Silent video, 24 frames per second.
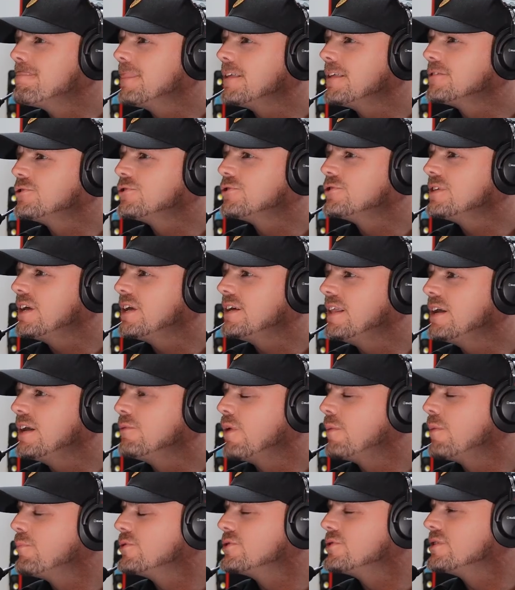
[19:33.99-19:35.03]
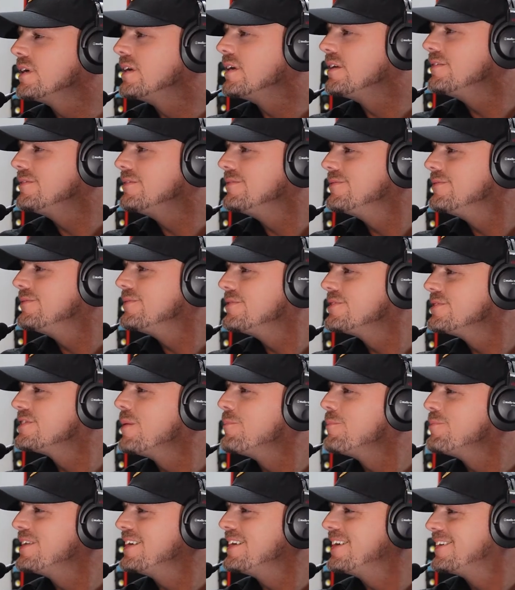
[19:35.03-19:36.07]
let's just say they represent
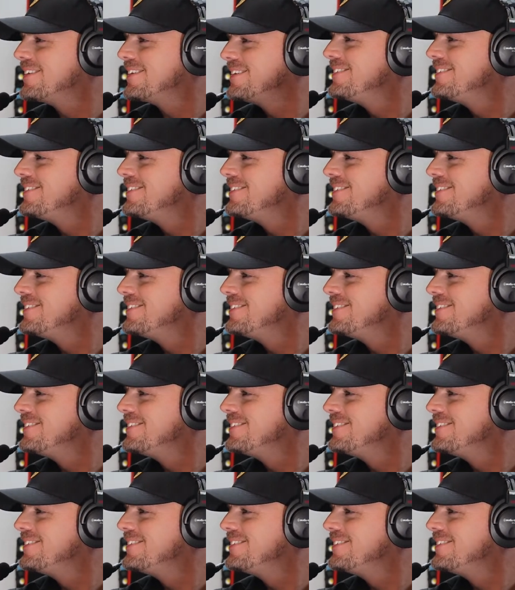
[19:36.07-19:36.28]
something.